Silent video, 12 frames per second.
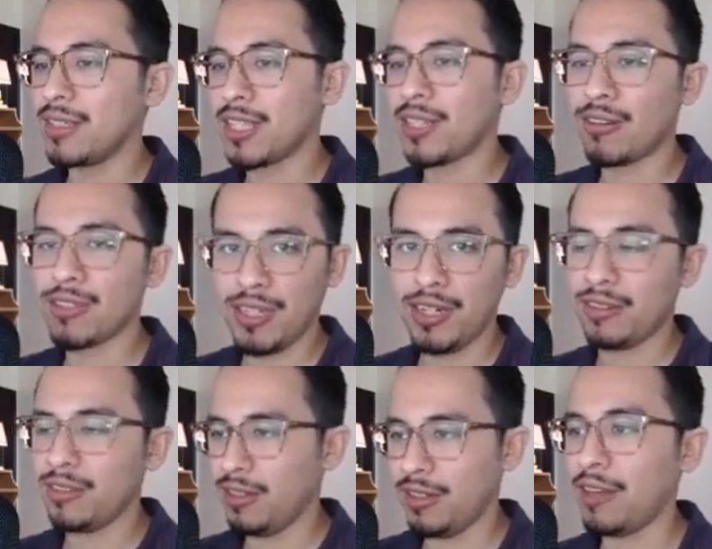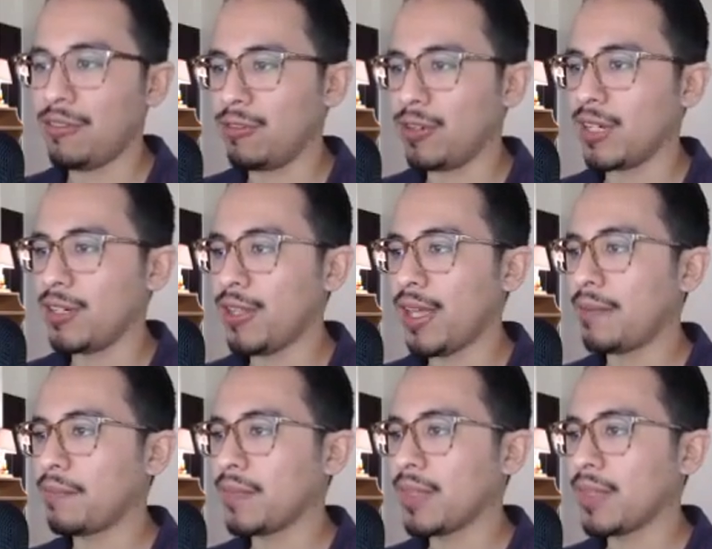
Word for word: ten dollars a year, everyone can do that.